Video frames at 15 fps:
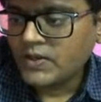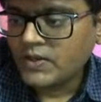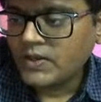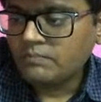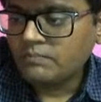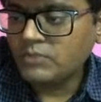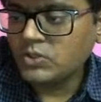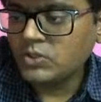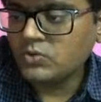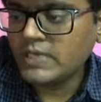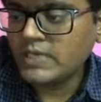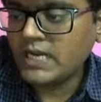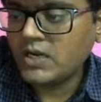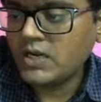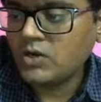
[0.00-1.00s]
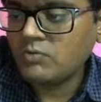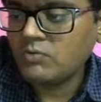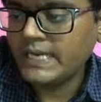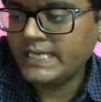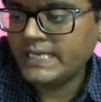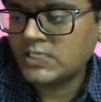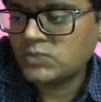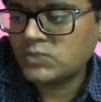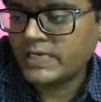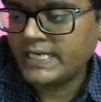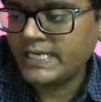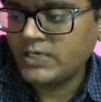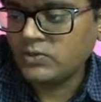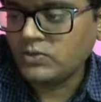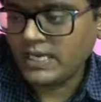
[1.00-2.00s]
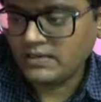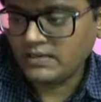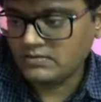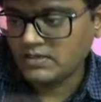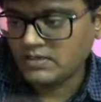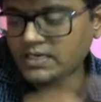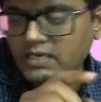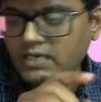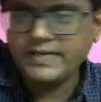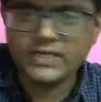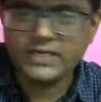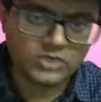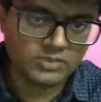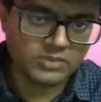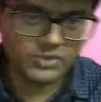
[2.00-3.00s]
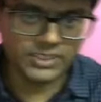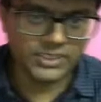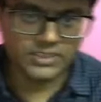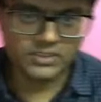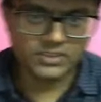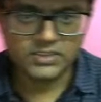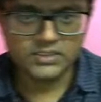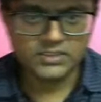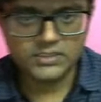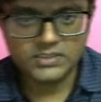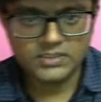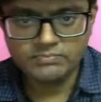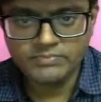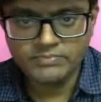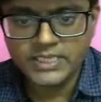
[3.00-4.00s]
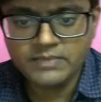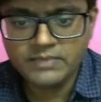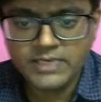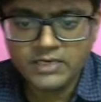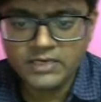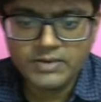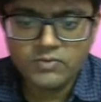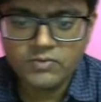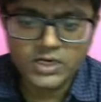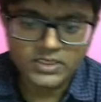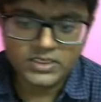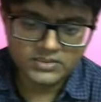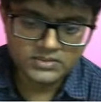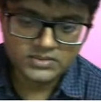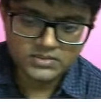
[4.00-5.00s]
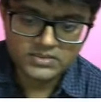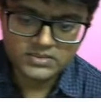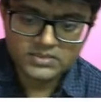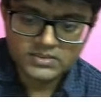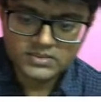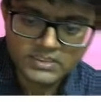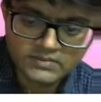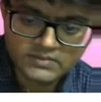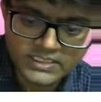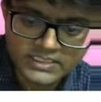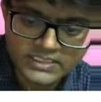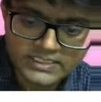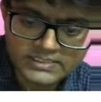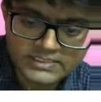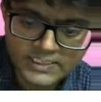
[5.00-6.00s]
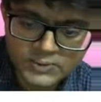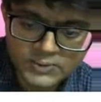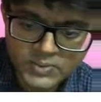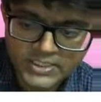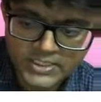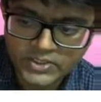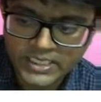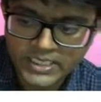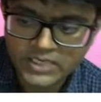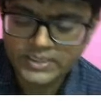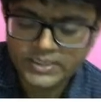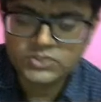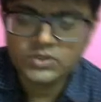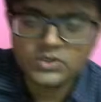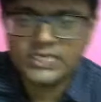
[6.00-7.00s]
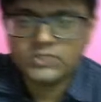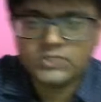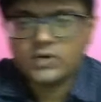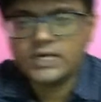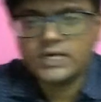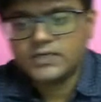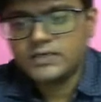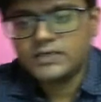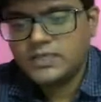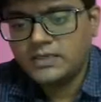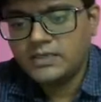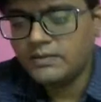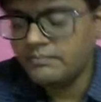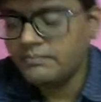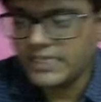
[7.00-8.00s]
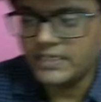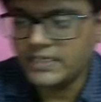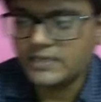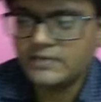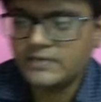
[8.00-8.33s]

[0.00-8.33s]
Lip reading: Mu yellow minus 1 into A. Already we talked about it. Mean will be what? The one that is corresponding to yellow is called as what? Mean.